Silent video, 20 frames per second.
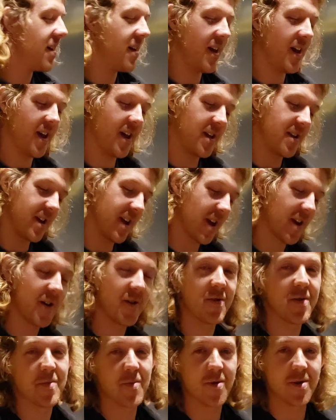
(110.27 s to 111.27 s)
And I can go
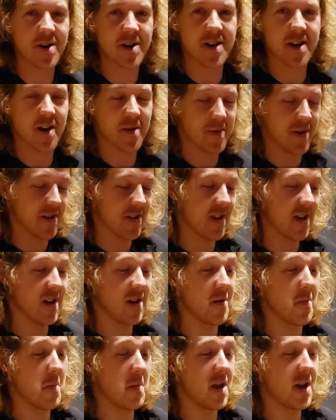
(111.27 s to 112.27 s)
into more detail about that
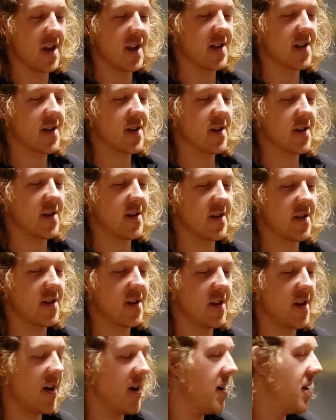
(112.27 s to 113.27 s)
in a minute.
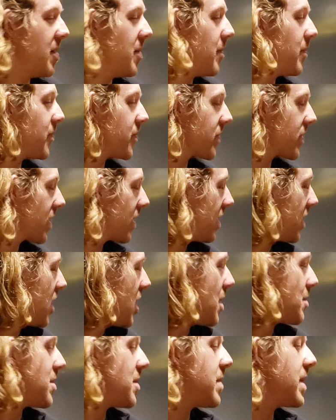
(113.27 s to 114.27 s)

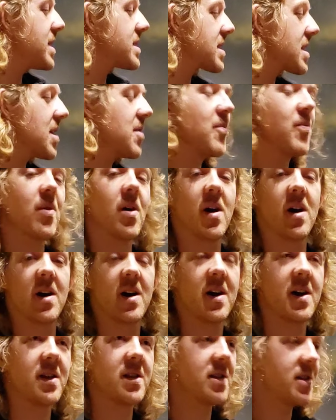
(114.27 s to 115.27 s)
But basically,
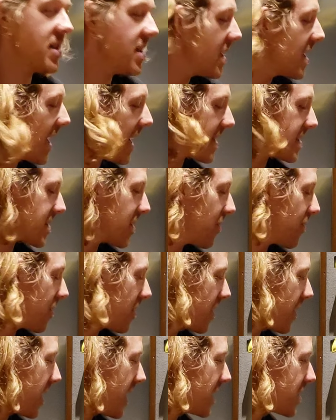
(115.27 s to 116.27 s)
so
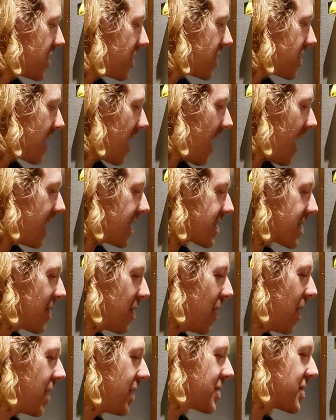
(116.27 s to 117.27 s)
the issues
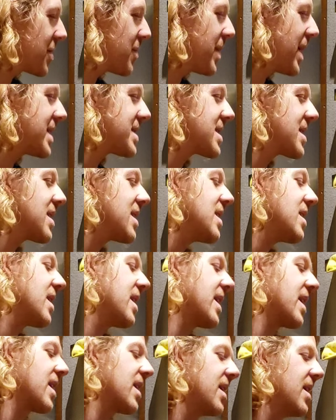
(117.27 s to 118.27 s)
so basically,
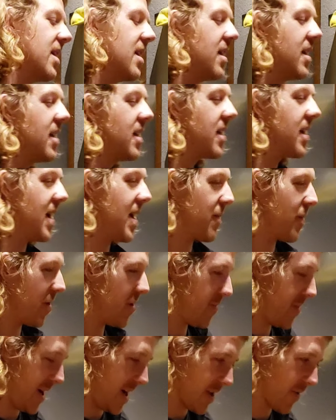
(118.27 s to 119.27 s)
like, I rode the
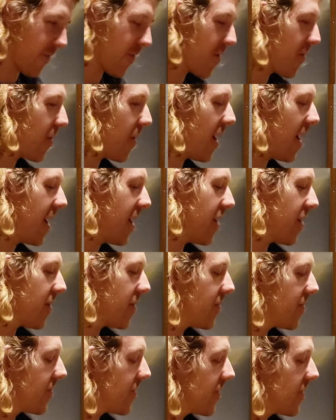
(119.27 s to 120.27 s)
pads for a
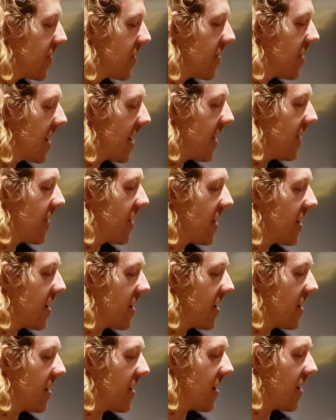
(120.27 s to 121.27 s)
while, and
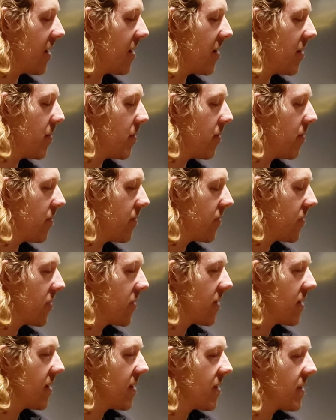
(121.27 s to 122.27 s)
then I
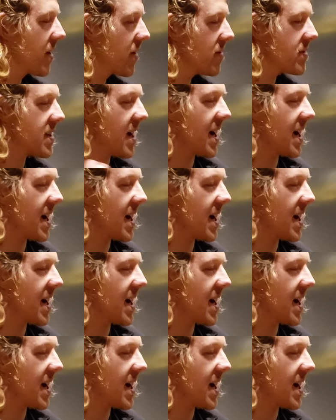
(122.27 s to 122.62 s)
think it was